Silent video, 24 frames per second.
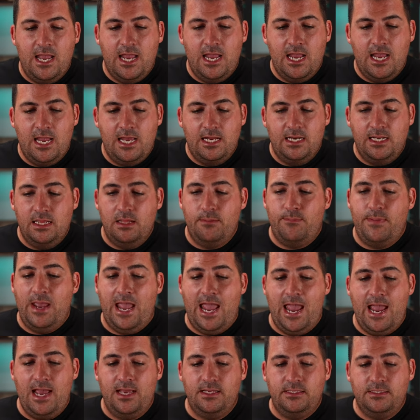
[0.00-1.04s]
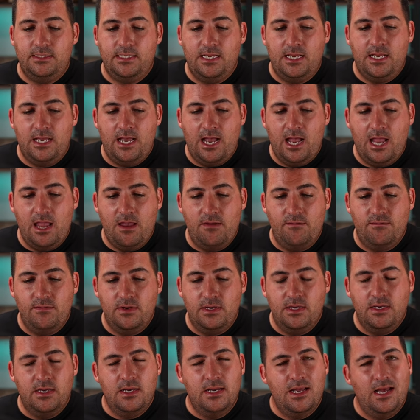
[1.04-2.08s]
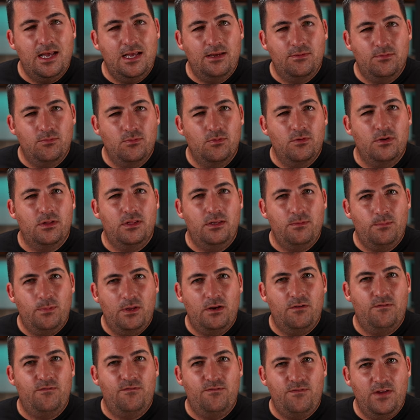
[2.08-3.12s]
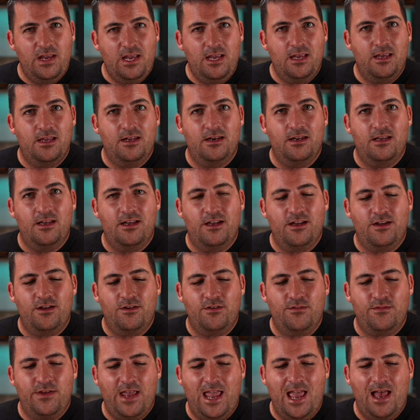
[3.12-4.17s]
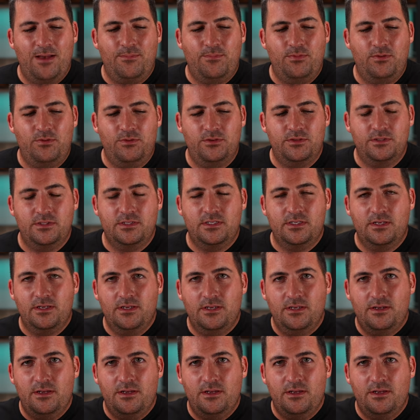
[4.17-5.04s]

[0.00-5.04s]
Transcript: And in the past, I have not really been a fan of Apple's